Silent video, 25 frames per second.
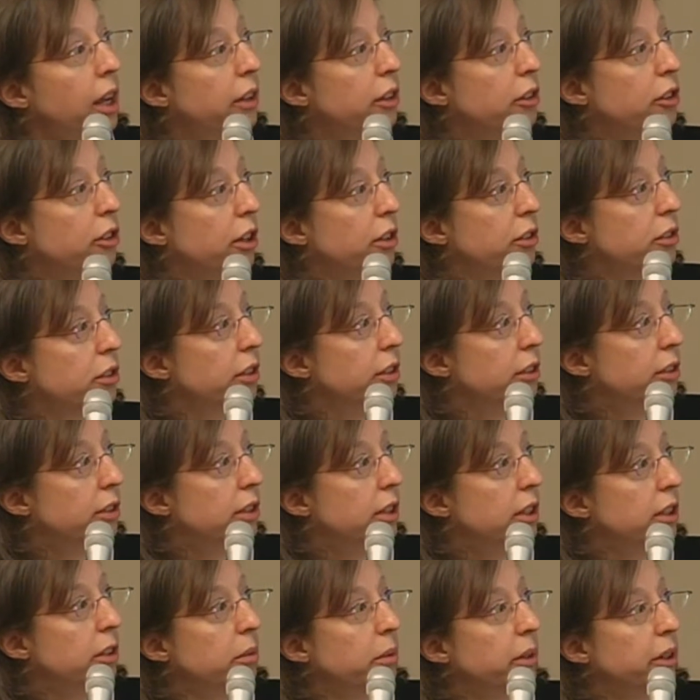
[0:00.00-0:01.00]
There's also the
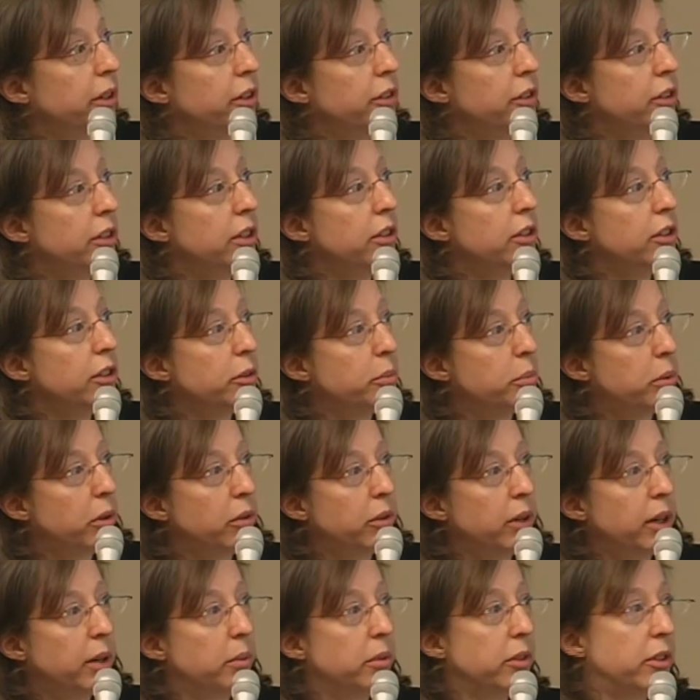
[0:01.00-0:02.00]
CEDAR Rare Diseases
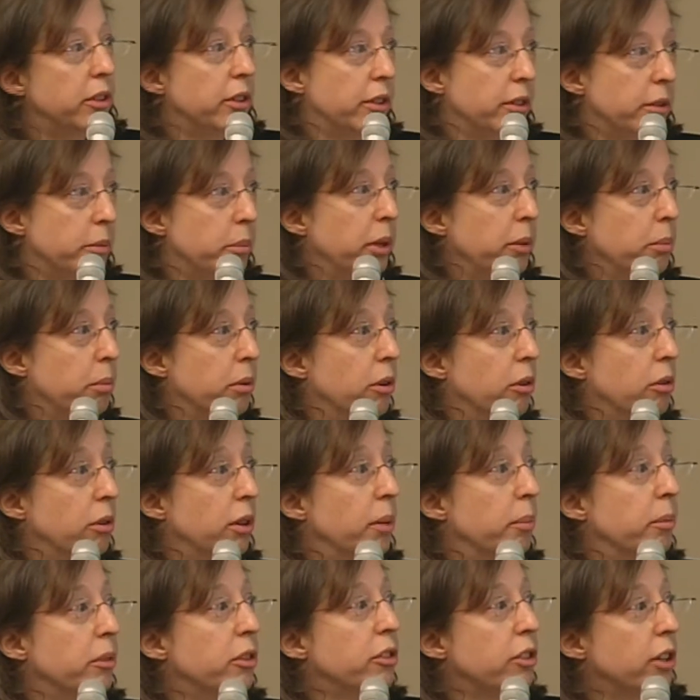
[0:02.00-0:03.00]
Program, which is my
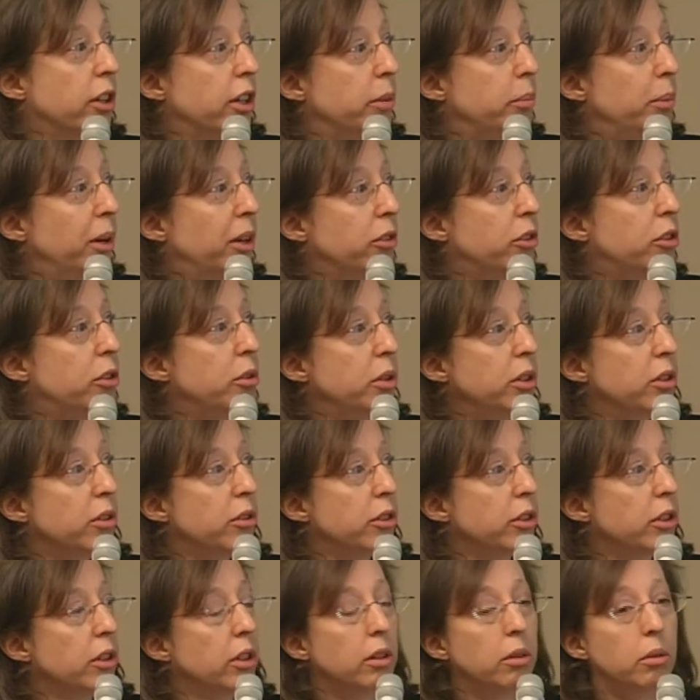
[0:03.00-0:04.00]
program that started about 2
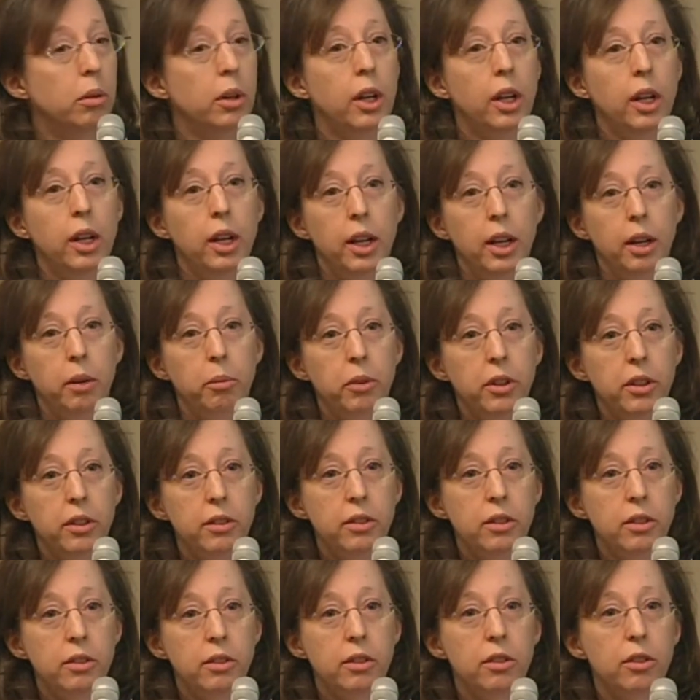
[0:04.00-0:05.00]
years ago, and we
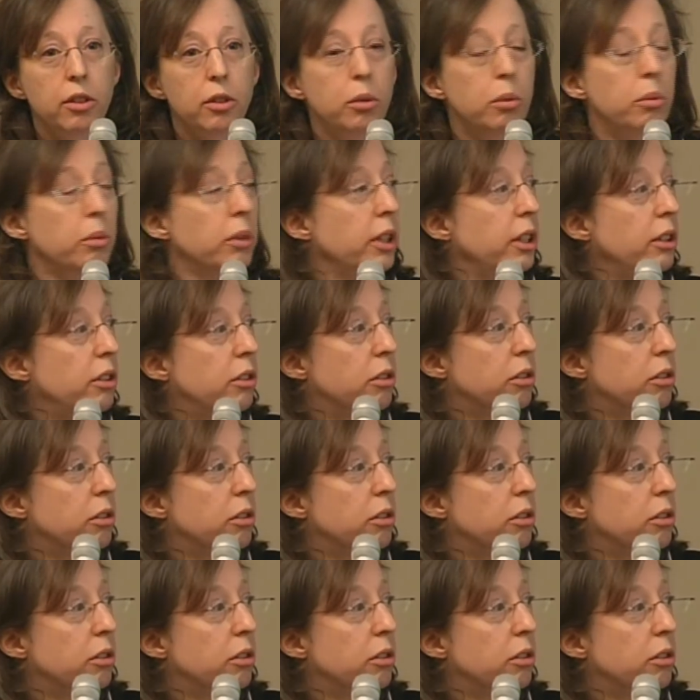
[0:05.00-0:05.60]
exist only